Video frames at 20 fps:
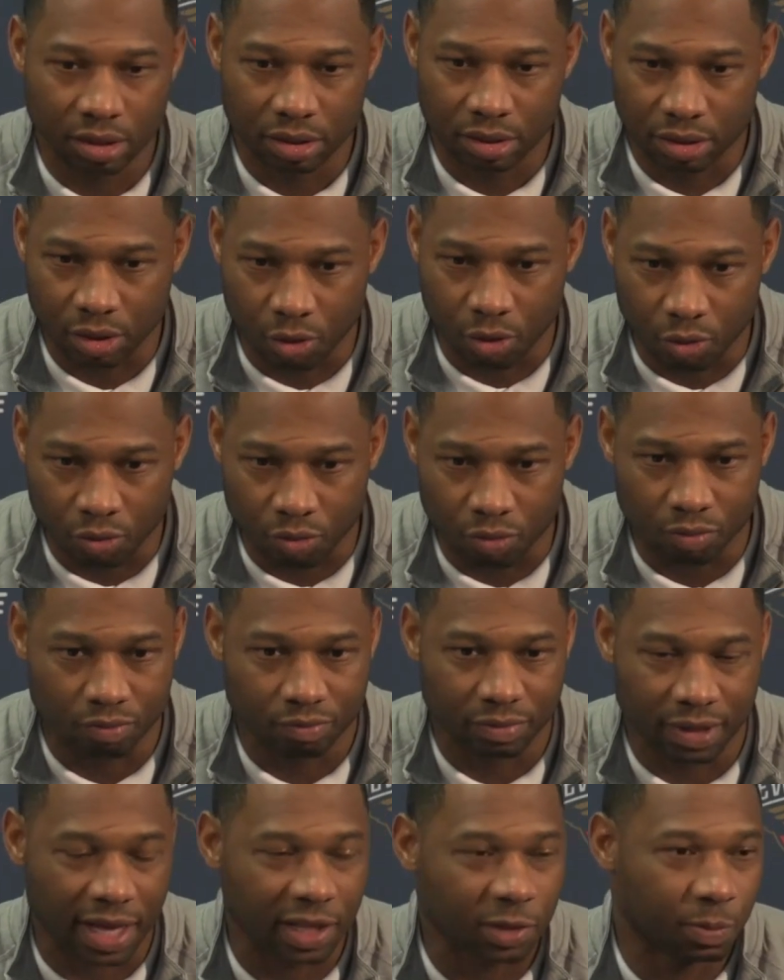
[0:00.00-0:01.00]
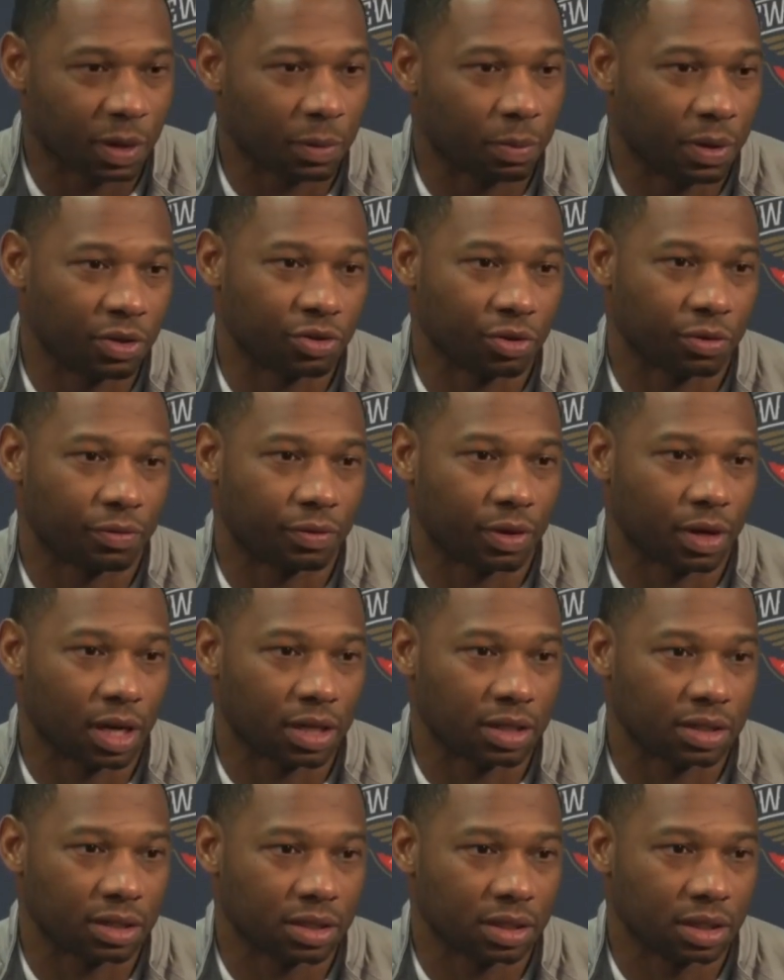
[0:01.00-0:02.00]
So that's big picture for
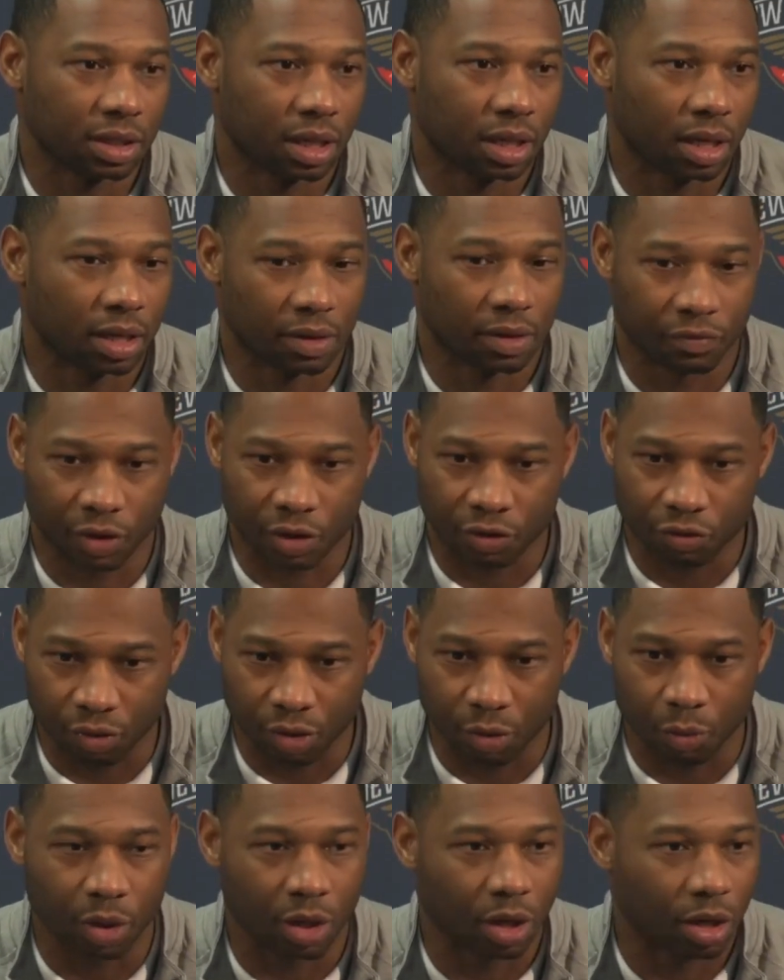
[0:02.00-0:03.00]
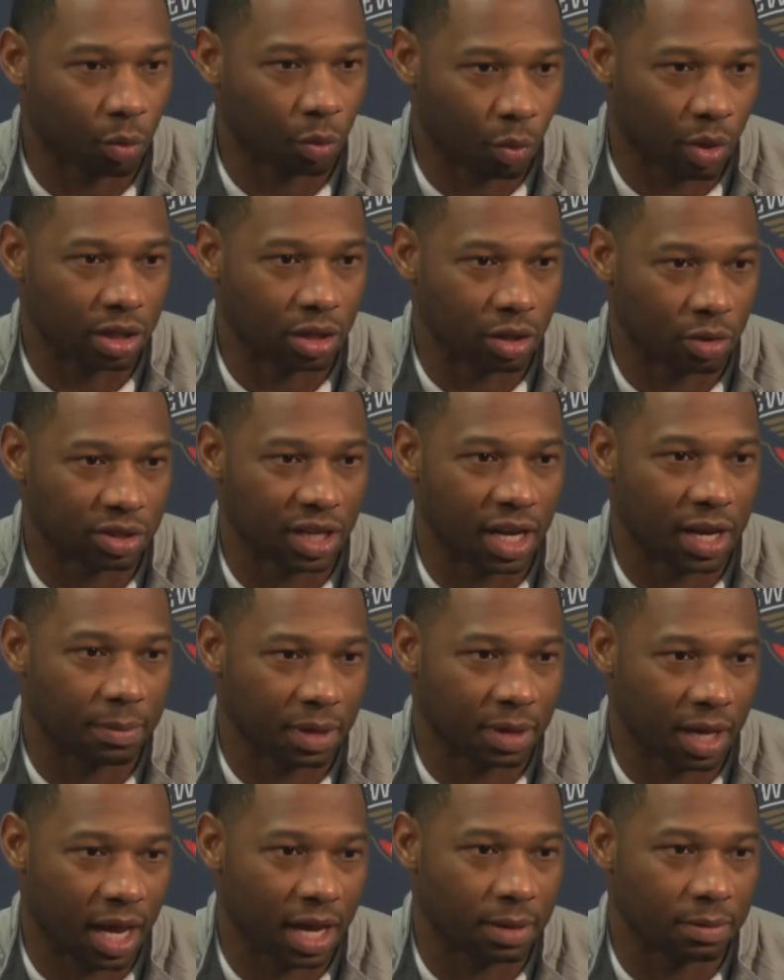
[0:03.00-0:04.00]
us. Eventually, we're going to win those
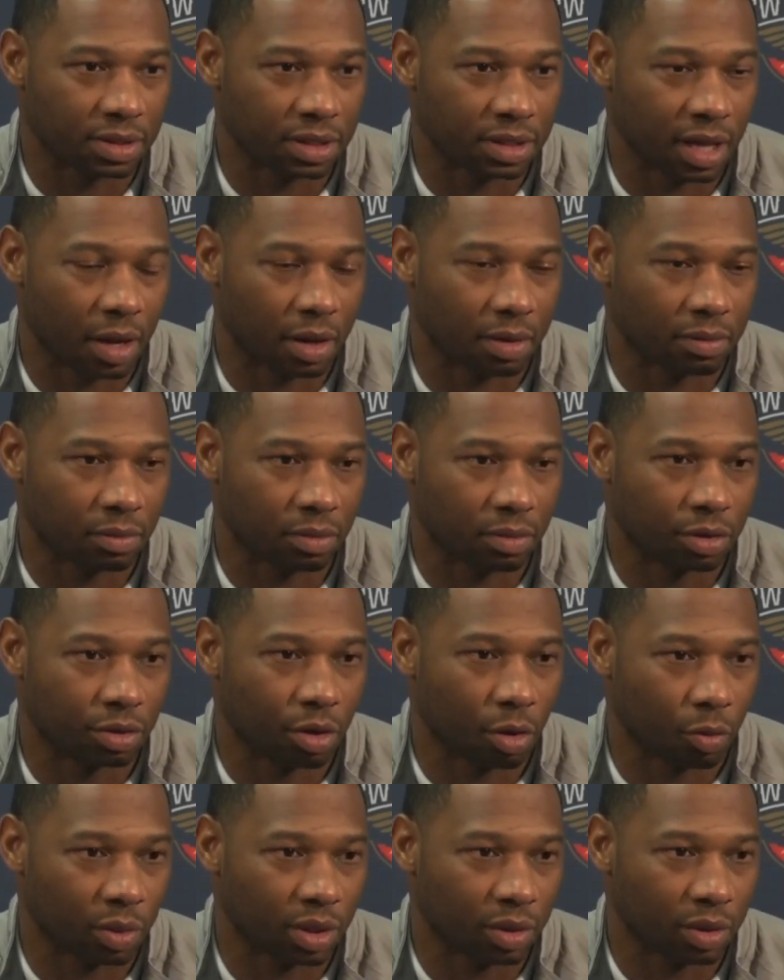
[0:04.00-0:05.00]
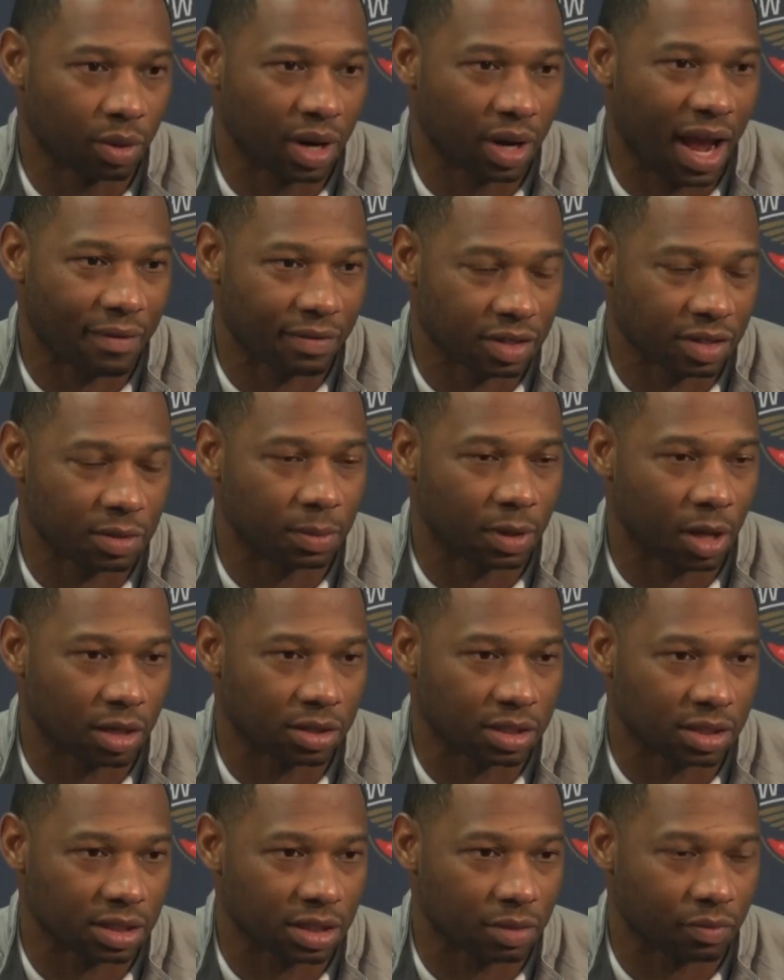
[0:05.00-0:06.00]
same games that, you know, we're having some
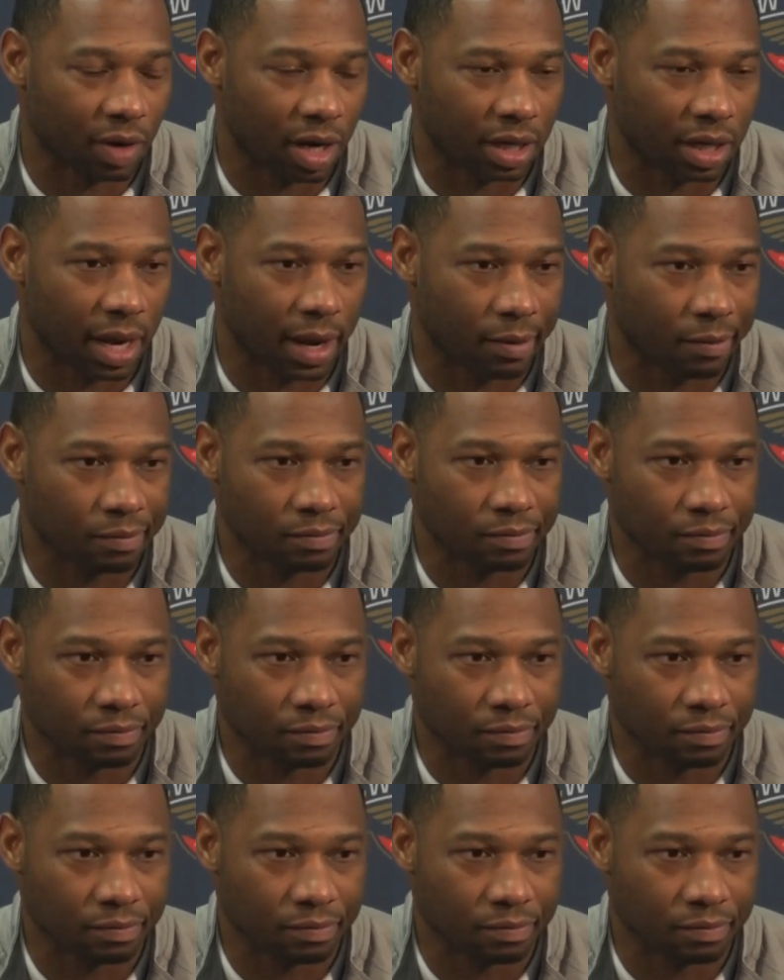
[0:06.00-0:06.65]
losses in right now.